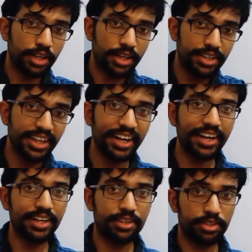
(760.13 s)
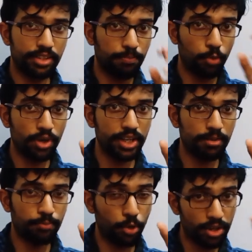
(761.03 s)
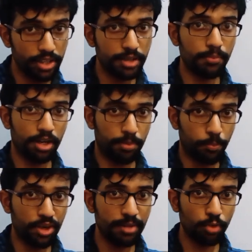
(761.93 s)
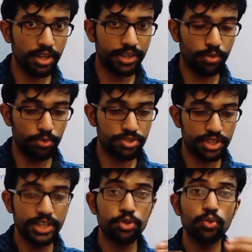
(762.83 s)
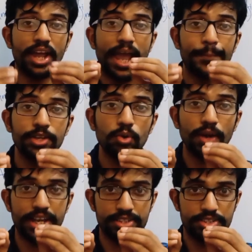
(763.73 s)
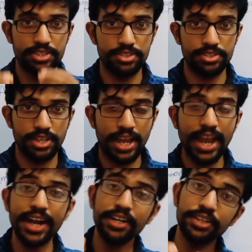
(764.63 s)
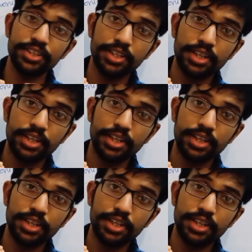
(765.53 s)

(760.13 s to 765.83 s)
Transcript: degrade the protein molecules into amino acids, and